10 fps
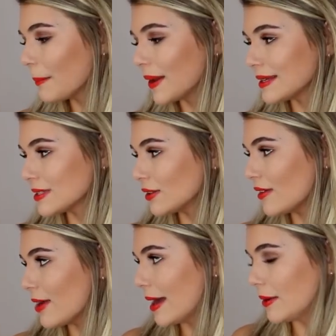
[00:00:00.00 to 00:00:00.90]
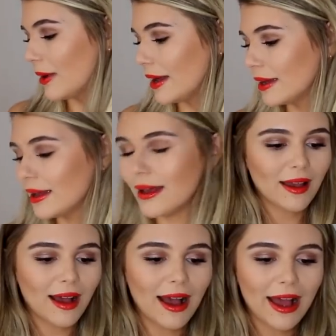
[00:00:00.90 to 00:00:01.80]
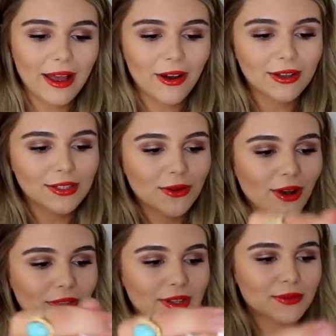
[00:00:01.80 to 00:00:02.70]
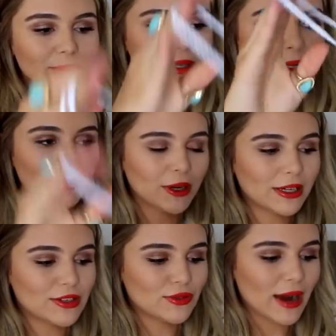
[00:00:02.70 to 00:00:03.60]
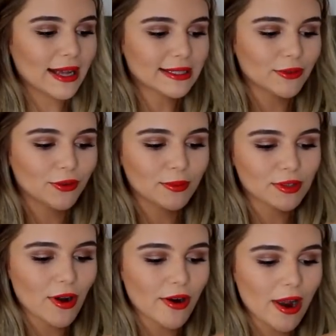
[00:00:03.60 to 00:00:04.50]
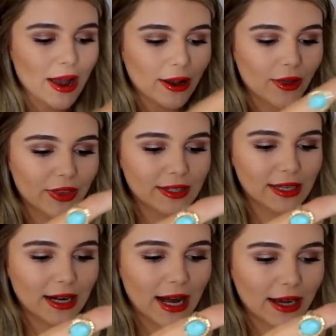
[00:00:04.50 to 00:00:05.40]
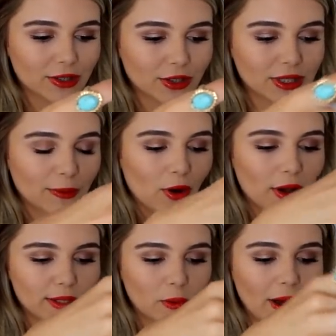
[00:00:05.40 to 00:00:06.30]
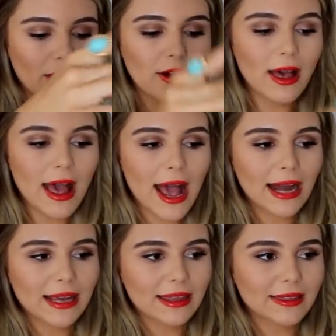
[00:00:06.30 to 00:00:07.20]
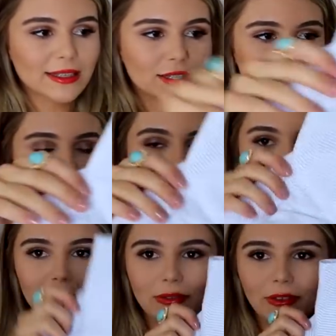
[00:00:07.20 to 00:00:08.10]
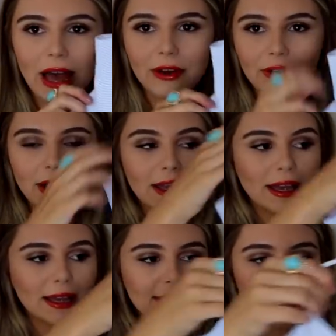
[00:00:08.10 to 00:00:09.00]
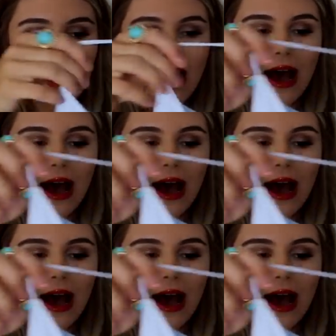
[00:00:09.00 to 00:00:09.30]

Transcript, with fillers: But I still love it anyway. I also got this really pretty dress from Zara. I got this in an extra small as well, and I think this is just really flattering. It's